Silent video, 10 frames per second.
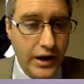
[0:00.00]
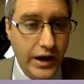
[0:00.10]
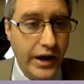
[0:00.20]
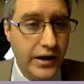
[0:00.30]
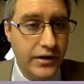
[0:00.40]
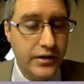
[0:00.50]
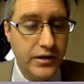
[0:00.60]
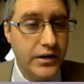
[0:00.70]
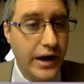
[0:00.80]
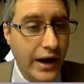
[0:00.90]
and
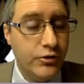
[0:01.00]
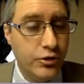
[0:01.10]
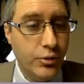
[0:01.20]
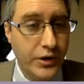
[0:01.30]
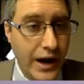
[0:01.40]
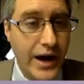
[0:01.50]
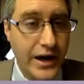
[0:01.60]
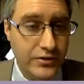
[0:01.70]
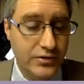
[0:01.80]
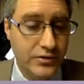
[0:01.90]
then how to
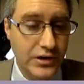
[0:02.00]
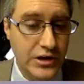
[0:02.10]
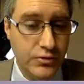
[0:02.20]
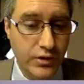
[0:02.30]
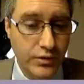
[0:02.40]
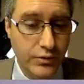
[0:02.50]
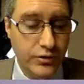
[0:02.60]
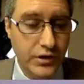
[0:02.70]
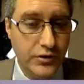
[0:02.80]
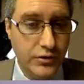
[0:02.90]
react to each one of those
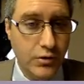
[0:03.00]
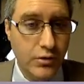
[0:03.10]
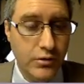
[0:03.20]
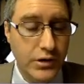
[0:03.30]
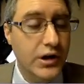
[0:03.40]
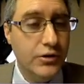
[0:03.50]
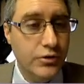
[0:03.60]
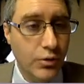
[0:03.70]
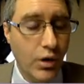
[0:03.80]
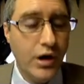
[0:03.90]
things accordingly,
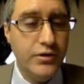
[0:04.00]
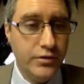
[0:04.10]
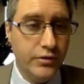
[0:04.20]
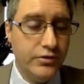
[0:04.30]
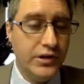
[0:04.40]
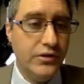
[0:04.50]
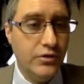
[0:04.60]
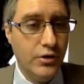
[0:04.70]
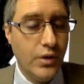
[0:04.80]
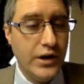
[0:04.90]
to run to those things that
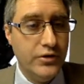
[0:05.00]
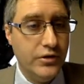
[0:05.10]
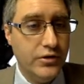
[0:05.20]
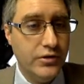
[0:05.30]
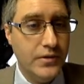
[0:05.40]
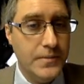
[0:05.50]
are righteous,